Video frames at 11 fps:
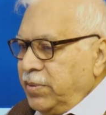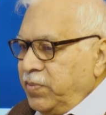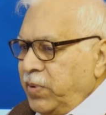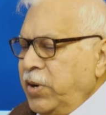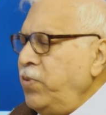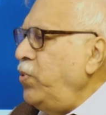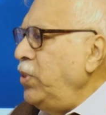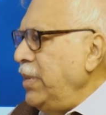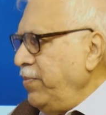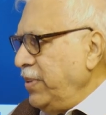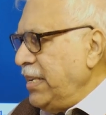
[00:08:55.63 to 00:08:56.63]
wonderful
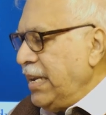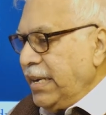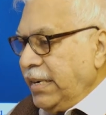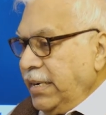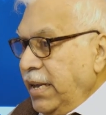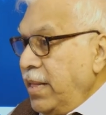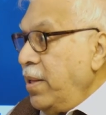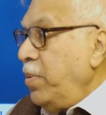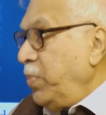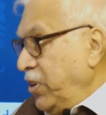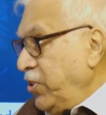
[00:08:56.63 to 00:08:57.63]
thing which I learned,
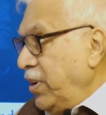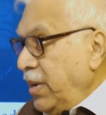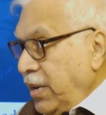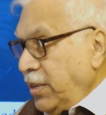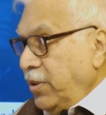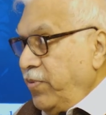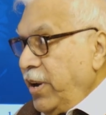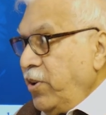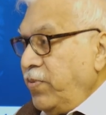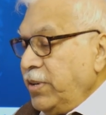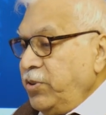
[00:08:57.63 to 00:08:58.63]
particularly in the
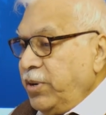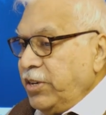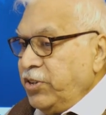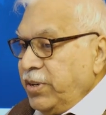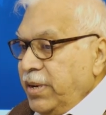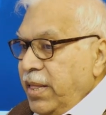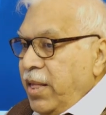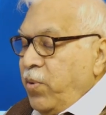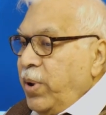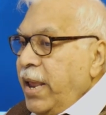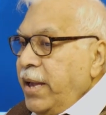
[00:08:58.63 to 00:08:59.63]
field of education.
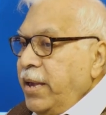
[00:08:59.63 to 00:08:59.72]
When I